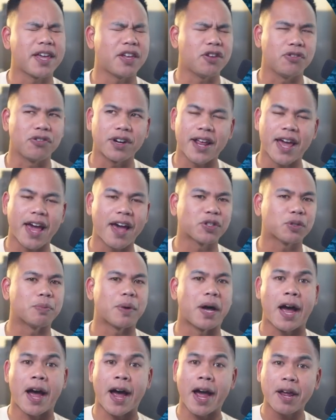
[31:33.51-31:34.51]
You're gonna have some
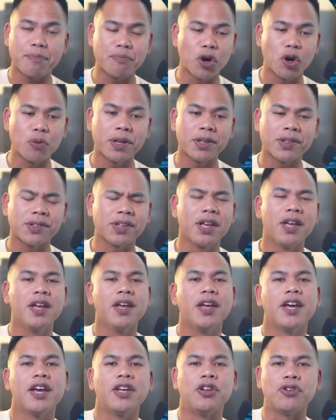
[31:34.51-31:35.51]
hype moments,
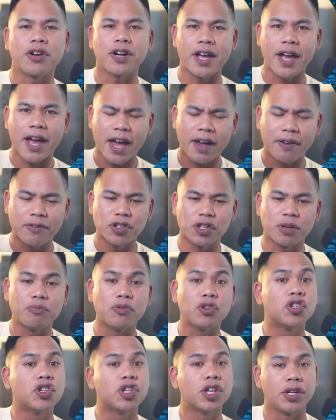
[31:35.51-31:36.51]
and you're gonna have
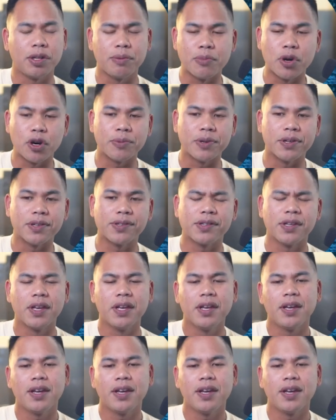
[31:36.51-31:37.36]
some chill moments.